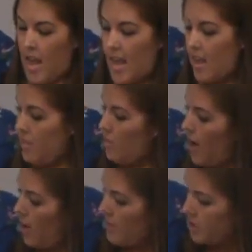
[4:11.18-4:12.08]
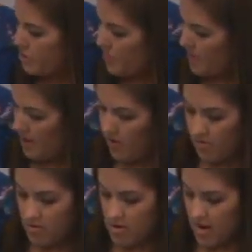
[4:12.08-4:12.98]
In the Wyoming
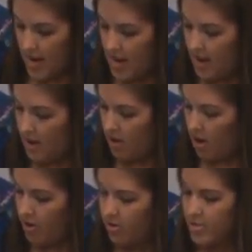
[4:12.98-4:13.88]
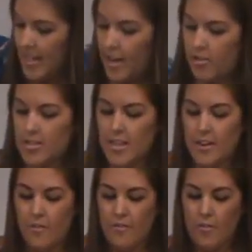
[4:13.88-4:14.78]
Tribune, in an article titled A
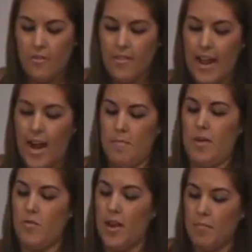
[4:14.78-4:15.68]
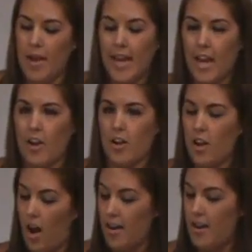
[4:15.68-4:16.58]
Different View of Anatomy, written by Karen
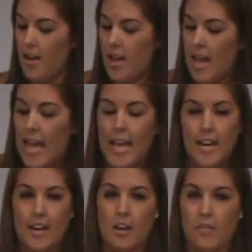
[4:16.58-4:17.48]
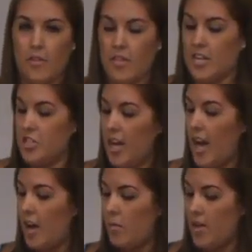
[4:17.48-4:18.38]
Cotton, in an interview that she
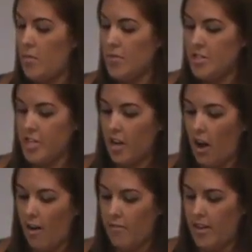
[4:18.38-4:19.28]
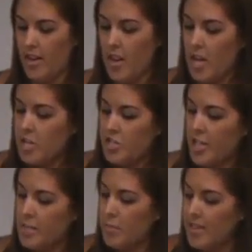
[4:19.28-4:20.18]
had with Bridget Coughlin, she
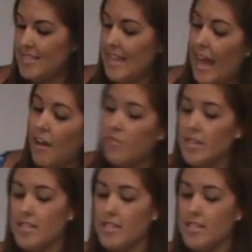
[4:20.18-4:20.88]
explains that every